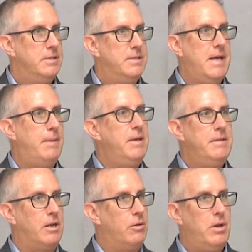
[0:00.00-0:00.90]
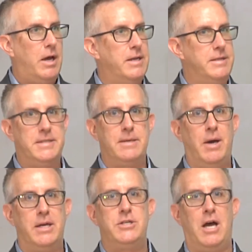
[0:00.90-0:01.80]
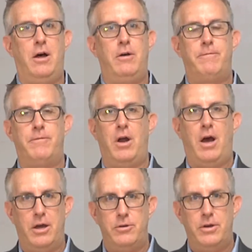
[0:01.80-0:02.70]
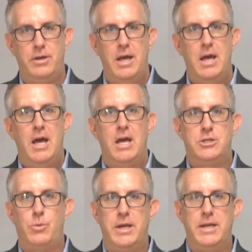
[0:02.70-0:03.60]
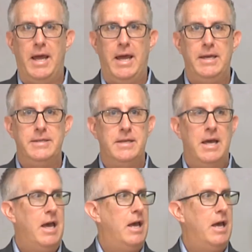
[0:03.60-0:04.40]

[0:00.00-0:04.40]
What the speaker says: Does that mean that you're not going to see my child for 120 days,